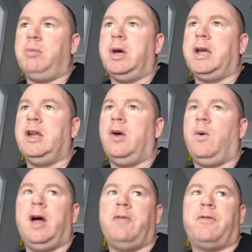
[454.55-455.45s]
But you know
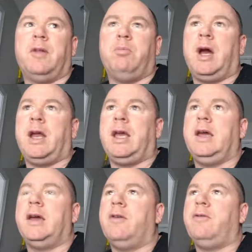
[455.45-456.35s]
what? For the money,
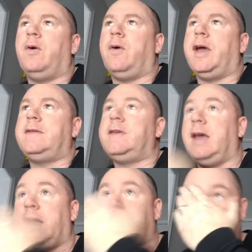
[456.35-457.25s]
full
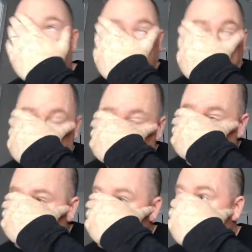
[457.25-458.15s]
ATX,
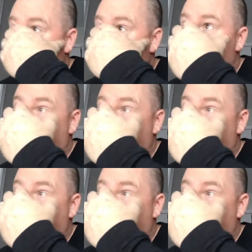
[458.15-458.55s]
can you beat